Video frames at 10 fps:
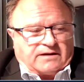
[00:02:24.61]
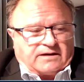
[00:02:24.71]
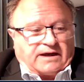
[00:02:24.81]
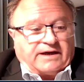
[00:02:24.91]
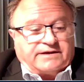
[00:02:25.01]

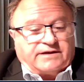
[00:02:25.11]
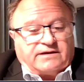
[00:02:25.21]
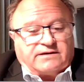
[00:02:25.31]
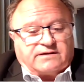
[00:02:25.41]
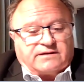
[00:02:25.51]

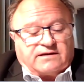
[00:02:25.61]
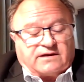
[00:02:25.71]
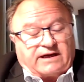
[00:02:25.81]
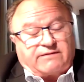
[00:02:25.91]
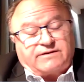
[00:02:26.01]
80
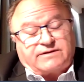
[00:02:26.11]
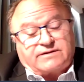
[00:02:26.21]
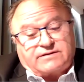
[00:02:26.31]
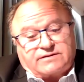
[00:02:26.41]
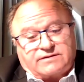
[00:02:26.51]

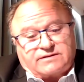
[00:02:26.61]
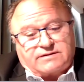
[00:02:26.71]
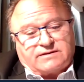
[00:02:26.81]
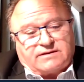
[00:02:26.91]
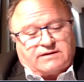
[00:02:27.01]
languages.
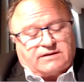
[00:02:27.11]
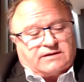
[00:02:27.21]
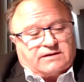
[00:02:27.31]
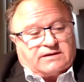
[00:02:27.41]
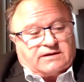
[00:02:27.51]

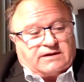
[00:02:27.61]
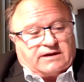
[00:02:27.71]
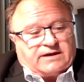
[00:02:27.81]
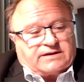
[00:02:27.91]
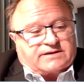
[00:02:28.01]

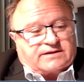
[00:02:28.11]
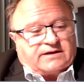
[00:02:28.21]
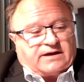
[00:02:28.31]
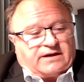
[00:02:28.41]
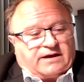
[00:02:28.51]
It's
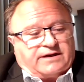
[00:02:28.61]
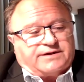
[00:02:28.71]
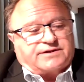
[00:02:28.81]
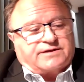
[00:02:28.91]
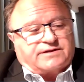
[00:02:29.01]
an
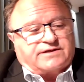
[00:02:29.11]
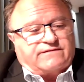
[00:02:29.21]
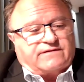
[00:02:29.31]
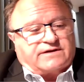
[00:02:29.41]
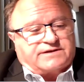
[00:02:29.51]
ancient
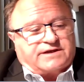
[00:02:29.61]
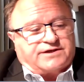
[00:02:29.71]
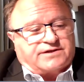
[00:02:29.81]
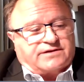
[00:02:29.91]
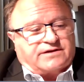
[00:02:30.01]

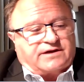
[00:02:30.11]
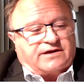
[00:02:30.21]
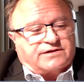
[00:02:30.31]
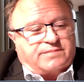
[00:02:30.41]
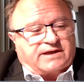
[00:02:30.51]
civilization that
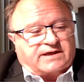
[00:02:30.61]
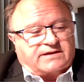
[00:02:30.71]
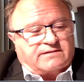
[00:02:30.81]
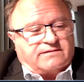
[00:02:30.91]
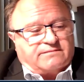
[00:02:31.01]
goes back
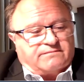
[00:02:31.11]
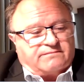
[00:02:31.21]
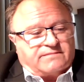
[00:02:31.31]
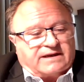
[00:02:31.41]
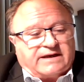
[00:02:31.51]

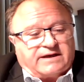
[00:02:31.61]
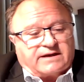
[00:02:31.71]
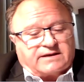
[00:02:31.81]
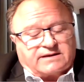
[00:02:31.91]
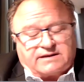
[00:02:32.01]

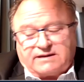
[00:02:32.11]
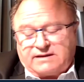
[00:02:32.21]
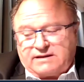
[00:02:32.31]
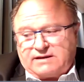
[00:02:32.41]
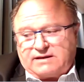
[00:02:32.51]
millennia.
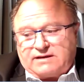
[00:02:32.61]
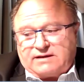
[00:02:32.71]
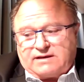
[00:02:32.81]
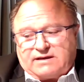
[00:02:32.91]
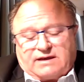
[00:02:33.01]

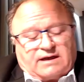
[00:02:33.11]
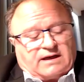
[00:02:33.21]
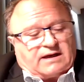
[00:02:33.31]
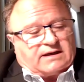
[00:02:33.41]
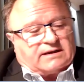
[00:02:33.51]

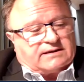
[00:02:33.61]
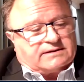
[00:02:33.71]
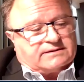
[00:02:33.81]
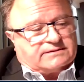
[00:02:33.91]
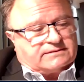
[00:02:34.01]

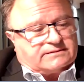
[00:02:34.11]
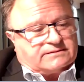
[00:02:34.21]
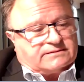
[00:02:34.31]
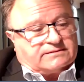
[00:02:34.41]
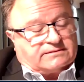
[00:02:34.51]
The
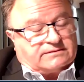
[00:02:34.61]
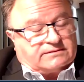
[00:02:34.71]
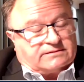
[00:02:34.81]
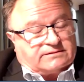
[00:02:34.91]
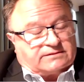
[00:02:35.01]

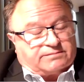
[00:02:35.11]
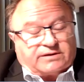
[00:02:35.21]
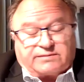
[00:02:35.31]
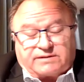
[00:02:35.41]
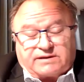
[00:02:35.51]

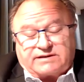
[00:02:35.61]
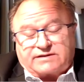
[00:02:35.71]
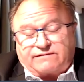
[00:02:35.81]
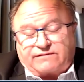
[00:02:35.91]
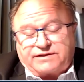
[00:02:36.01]

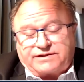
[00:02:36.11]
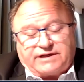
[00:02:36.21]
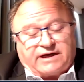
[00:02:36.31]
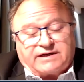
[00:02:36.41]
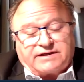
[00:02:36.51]
birthplace of
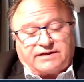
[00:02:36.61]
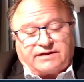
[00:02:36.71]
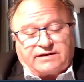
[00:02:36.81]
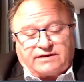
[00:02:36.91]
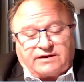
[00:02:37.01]

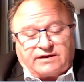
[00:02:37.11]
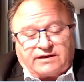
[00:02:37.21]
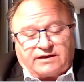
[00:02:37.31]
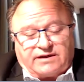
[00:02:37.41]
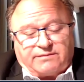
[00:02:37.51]
Christianity
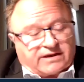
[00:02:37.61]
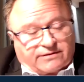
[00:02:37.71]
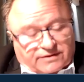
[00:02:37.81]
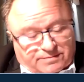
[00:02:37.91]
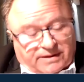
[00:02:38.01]
in many
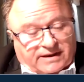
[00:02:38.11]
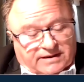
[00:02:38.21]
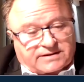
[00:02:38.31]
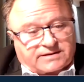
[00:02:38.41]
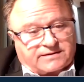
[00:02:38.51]

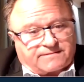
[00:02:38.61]
respects,